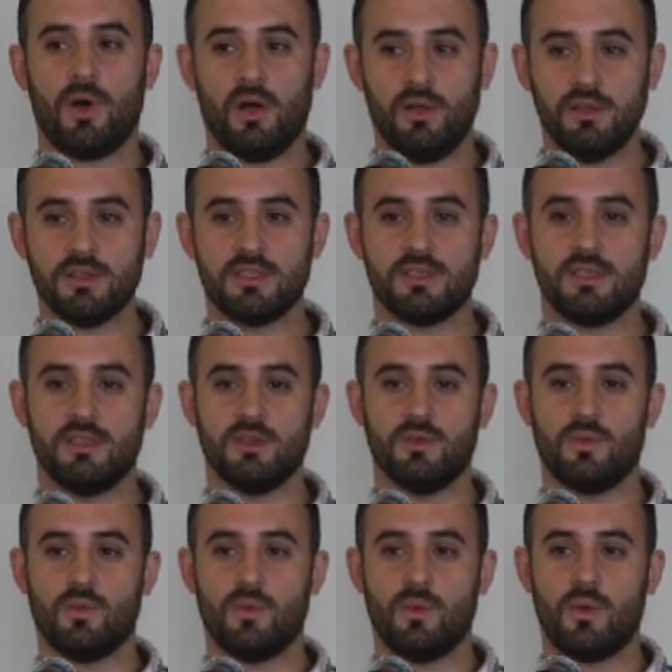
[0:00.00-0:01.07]

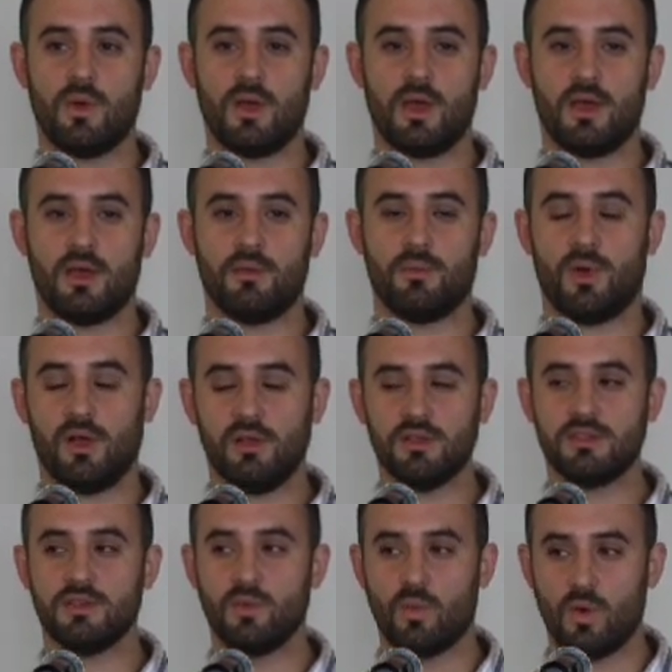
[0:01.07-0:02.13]
policy uh,
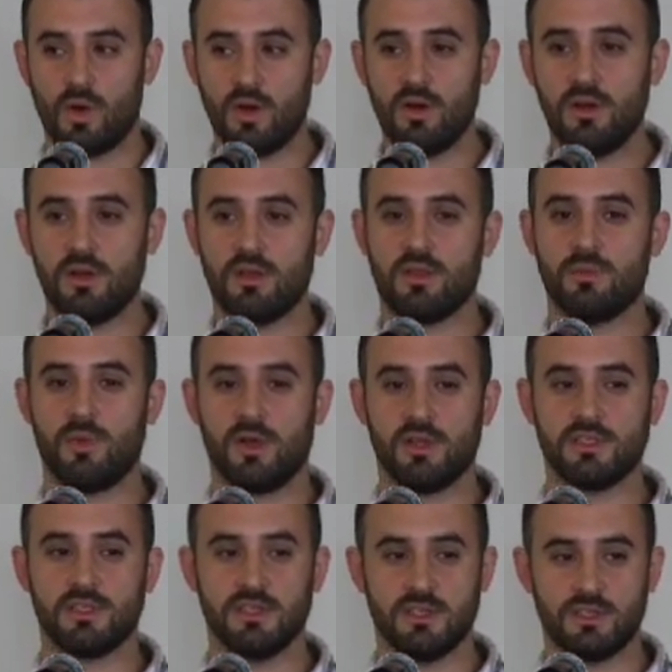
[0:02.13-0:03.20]
policy work, the
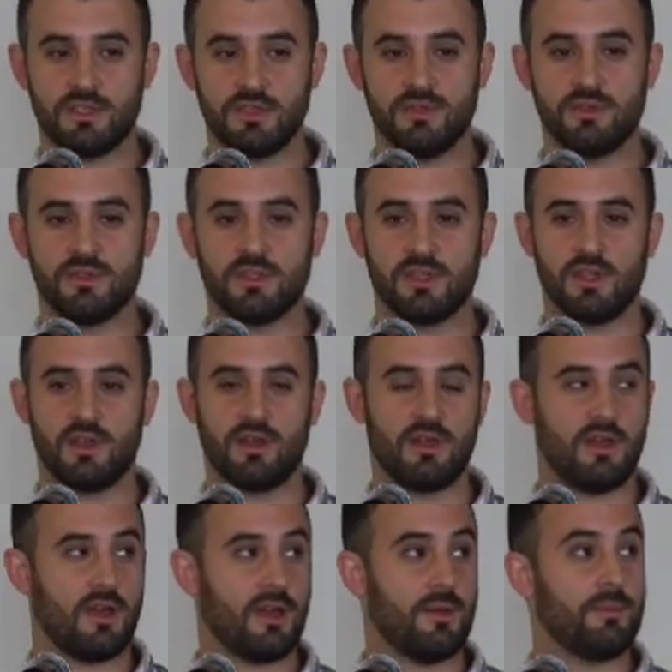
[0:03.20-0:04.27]
policy issues that
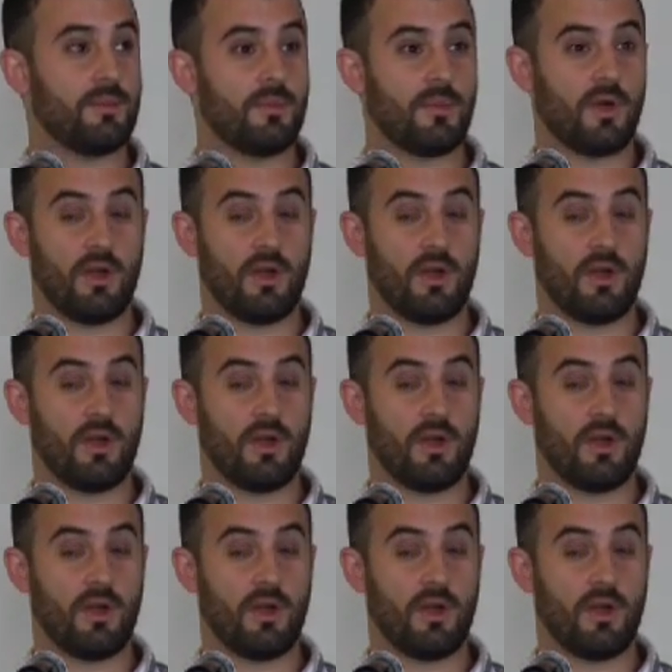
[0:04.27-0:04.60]
um,